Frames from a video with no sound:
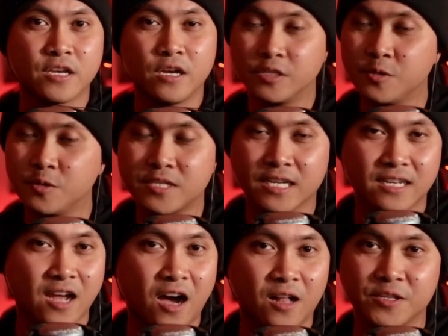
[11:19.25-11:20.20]
new
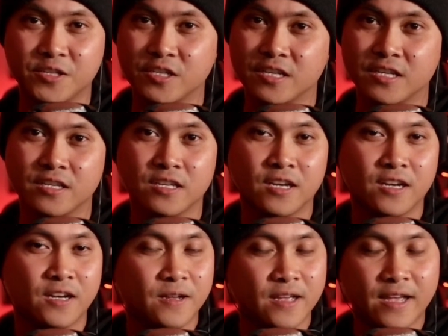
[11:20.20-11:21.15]
technology.
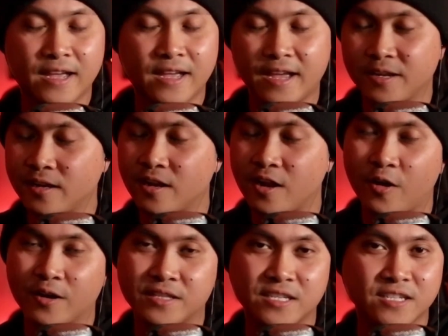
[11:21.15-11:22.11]
You know,
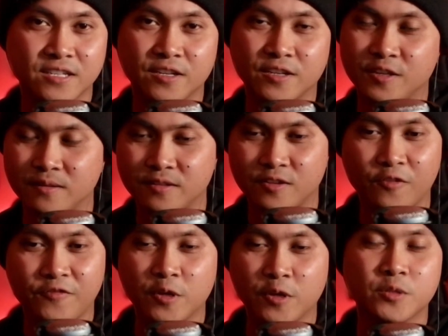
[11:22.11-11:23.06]
it's you don't
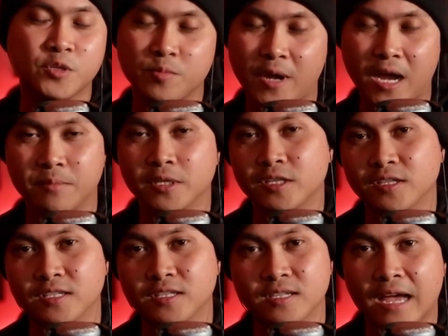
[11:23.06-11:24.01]
feel too bad,
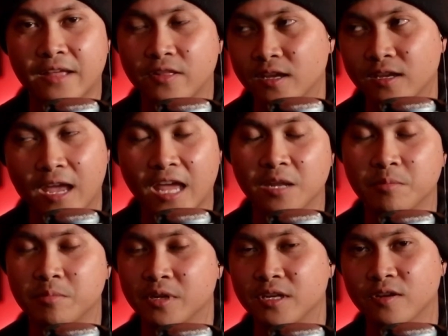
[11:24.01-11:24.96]
because I think
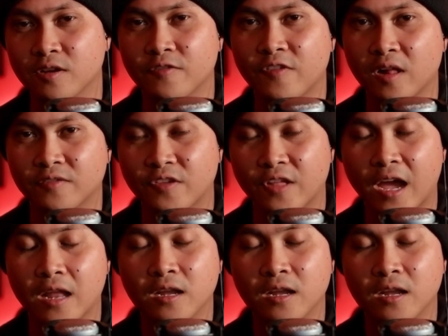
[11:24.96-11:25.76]
anybody could have fell for that.